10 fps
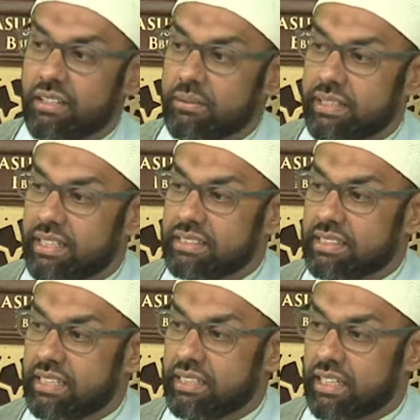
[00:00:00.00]
We then
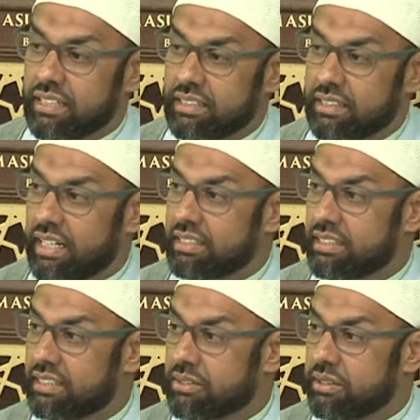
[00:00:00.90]
send our
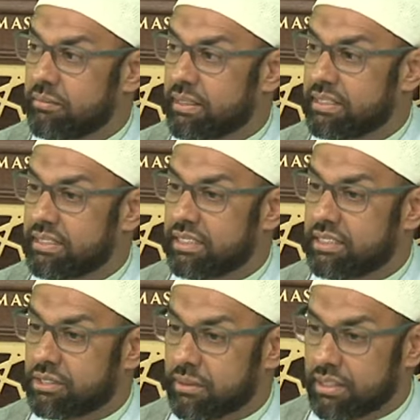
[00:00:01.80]
congratulatory
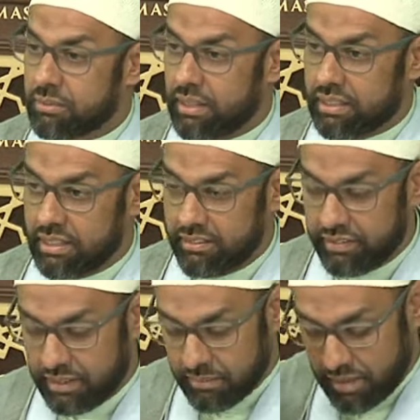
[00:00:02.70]
messages to our 12th and
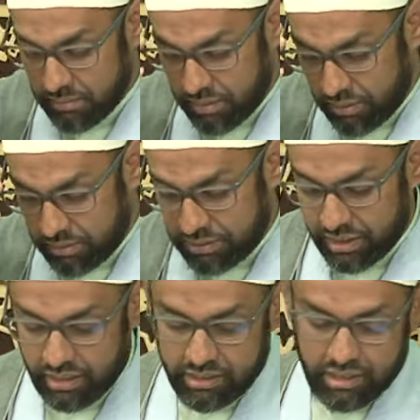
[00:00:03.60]
living Imam
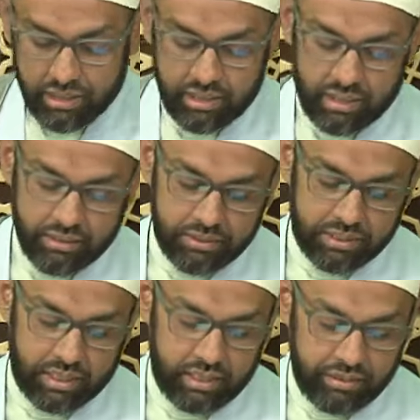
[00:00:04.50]
Al-Hujjah, Ajalallahu
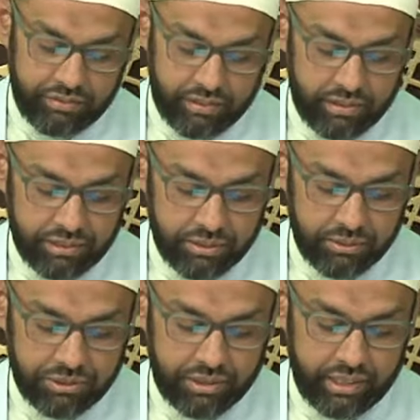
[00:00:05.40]
Ta'ala,
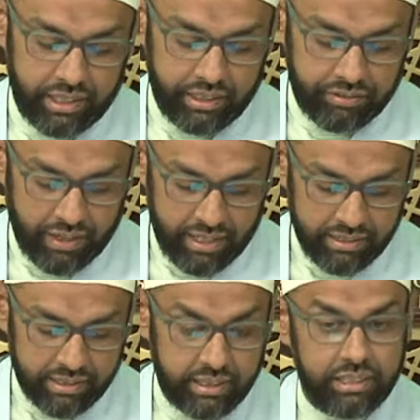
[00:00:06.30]
Farajahu Sharif,
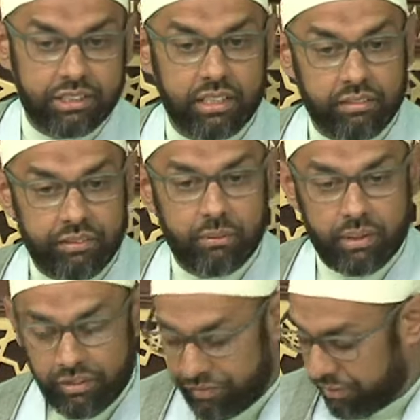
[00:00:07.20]
and to each and every
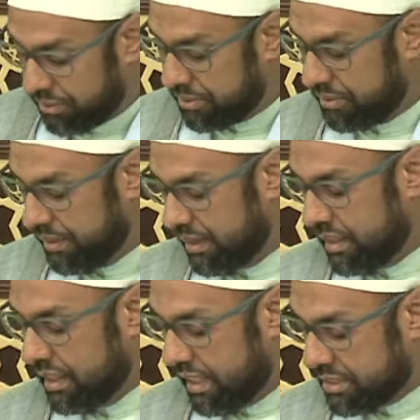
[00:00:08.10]
one of you
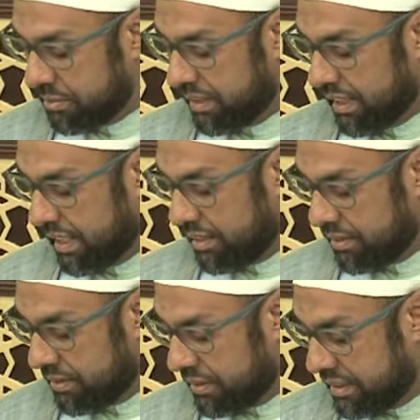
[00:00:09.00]
as we gather
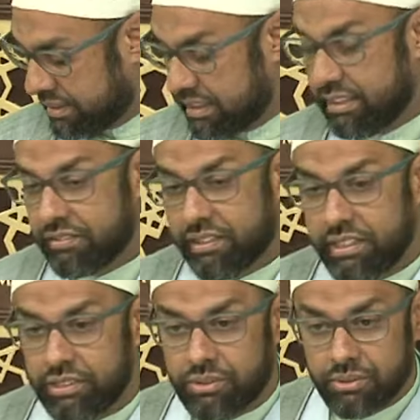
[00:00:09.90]
on this
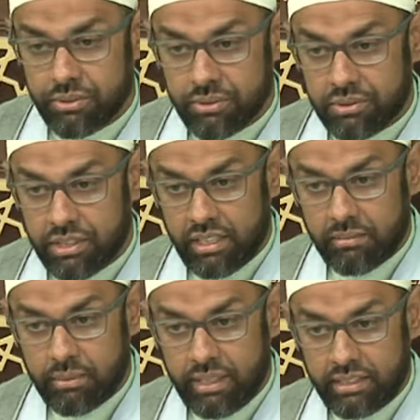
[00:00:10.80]
evening to
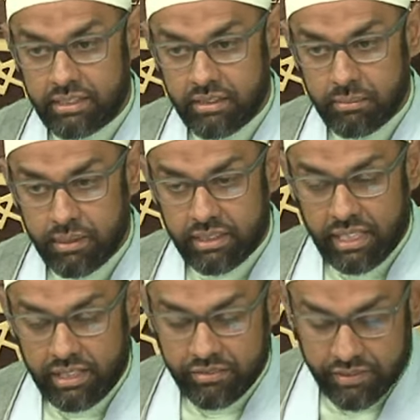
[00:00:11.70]
celebrate the birth
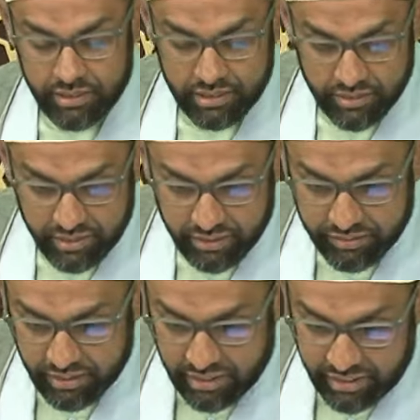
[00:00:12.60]
anniversary of
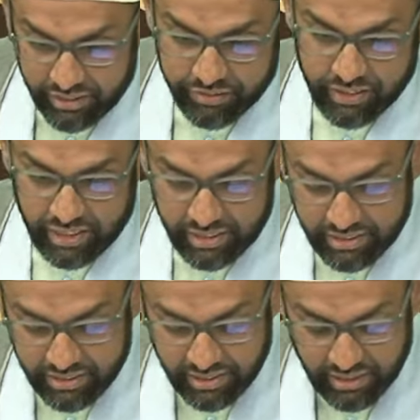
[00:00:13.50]
the Lady of
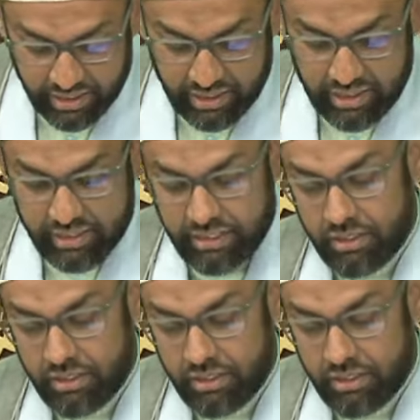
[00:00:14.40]
Light, the